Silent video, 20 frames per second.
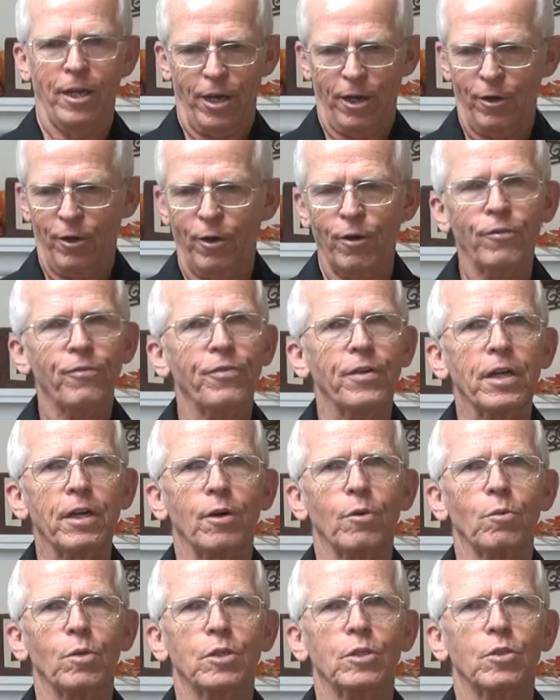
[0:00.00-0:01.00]
And her
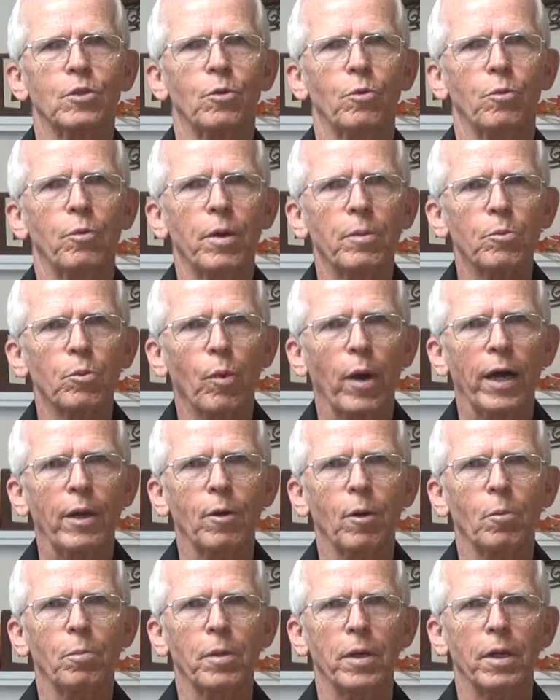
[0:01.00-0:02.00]
finger was ripped wide
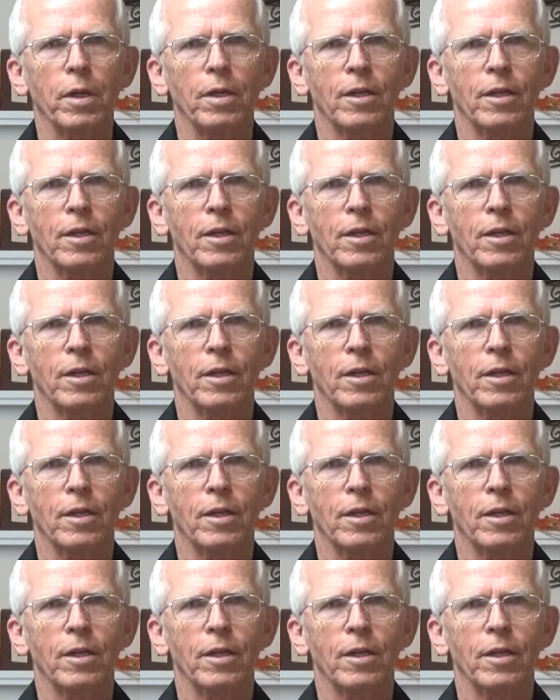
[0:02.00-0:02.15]
open.